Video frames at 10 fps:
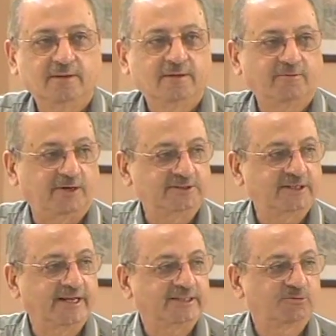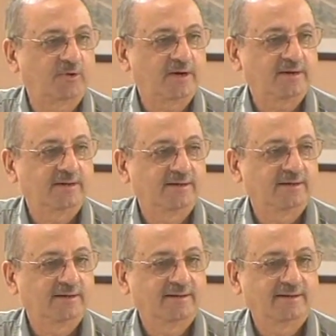What is the next word?
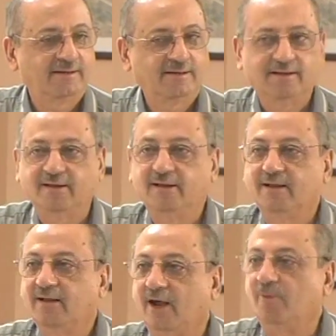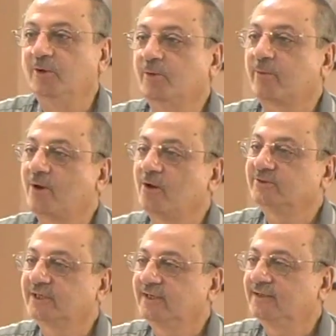How will you pronounce it?